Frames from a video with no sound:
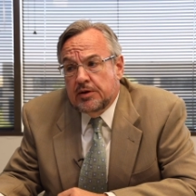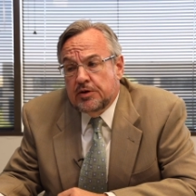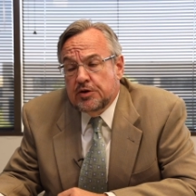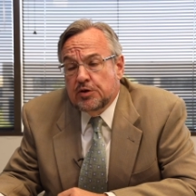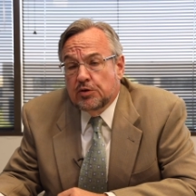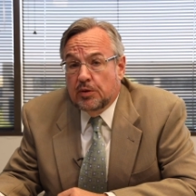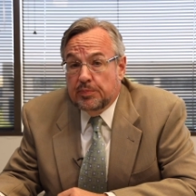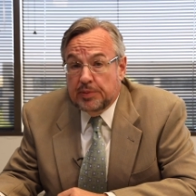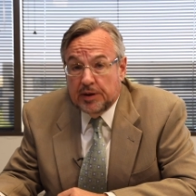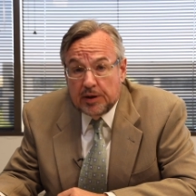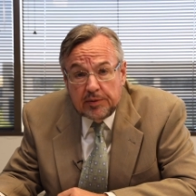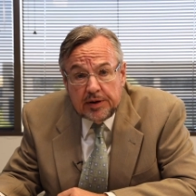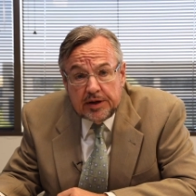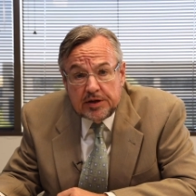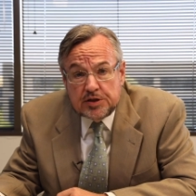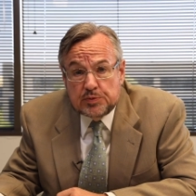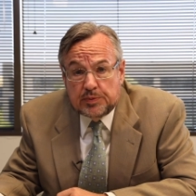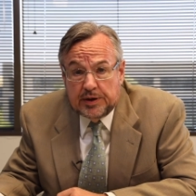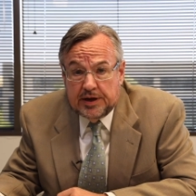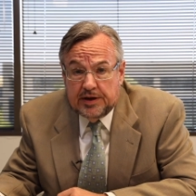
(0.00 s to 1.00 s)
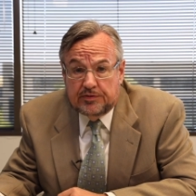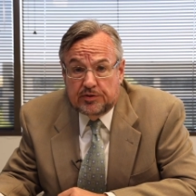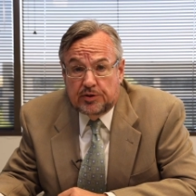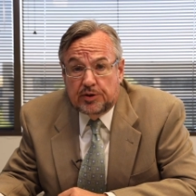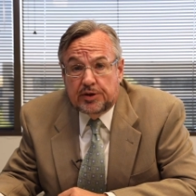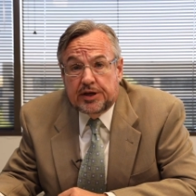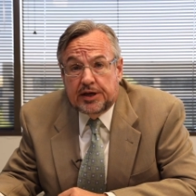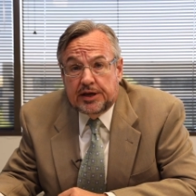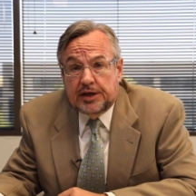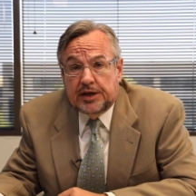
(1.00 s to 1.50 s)
your opponent's way of
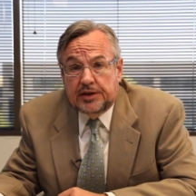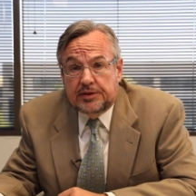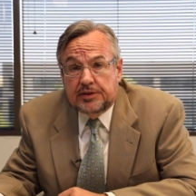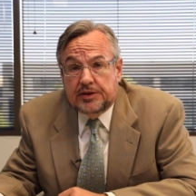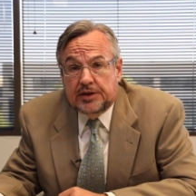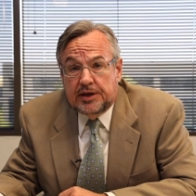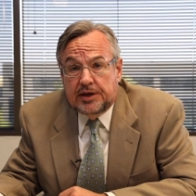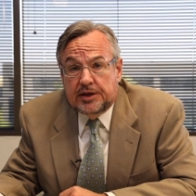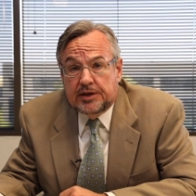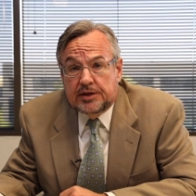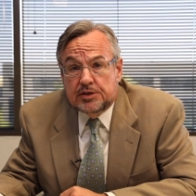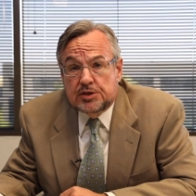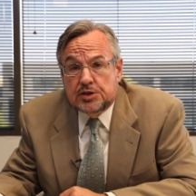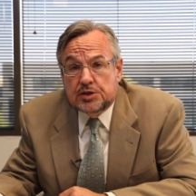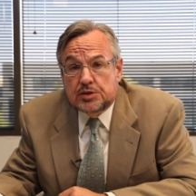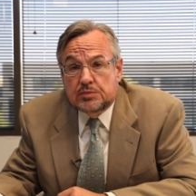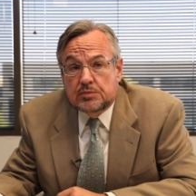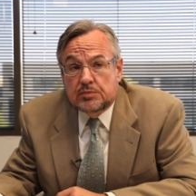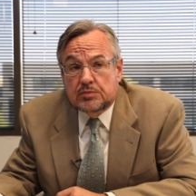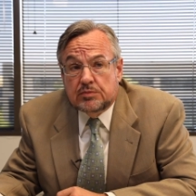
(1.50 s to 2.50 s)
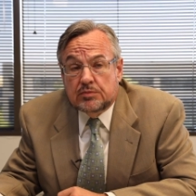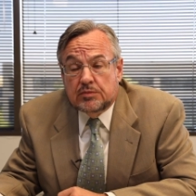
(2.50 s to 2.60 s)
looking at things